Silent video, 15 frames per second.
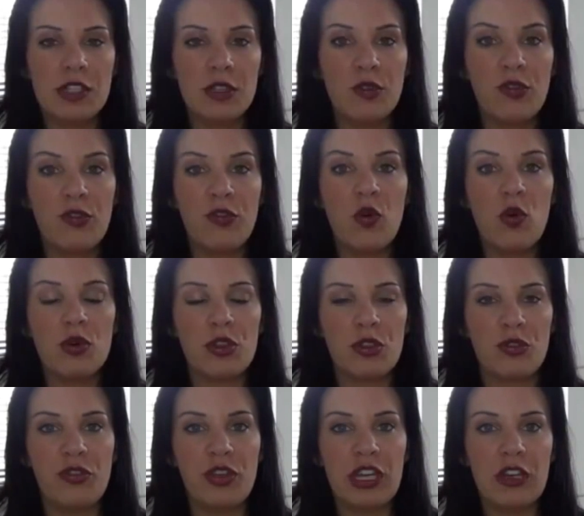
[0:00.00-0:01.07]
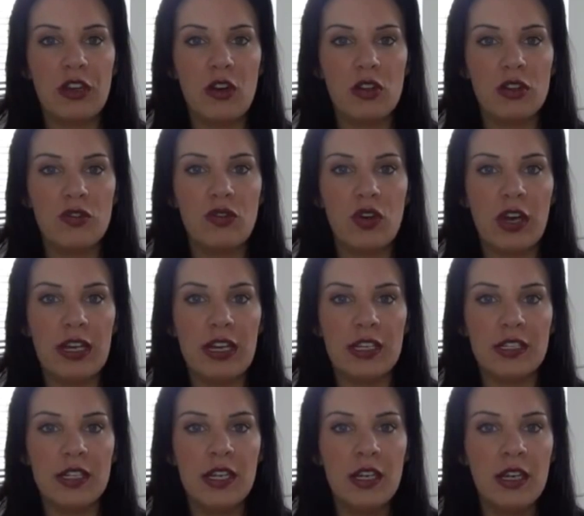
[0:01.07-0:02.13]
using the fourth finger on the
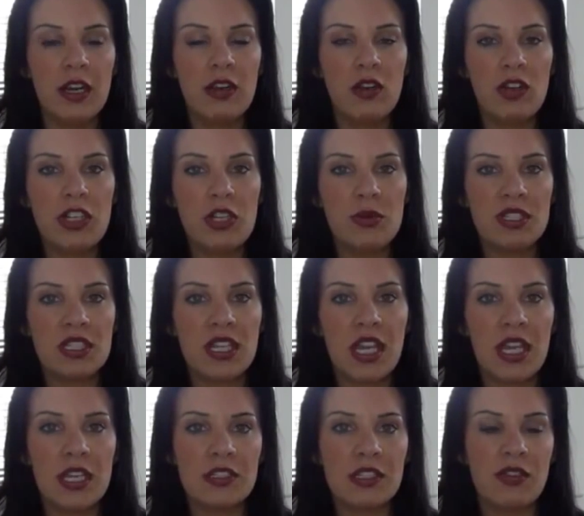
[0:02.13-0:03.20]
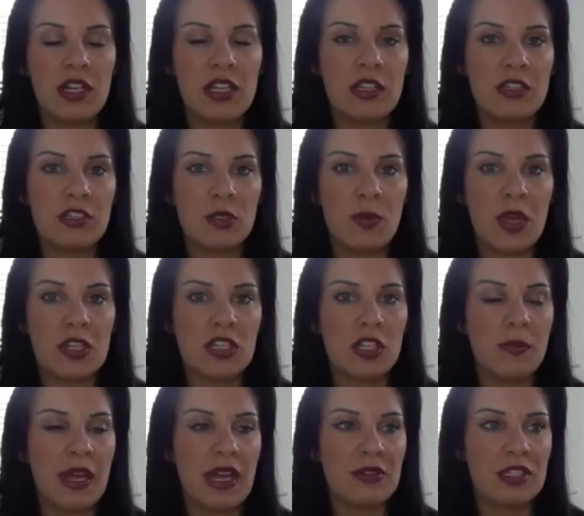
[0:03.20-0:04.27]
violin. A lot of you are saying, is there anything
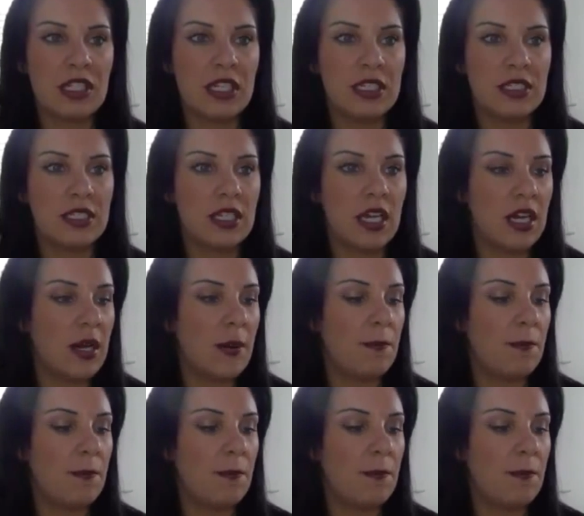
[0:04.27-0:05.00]
special about it?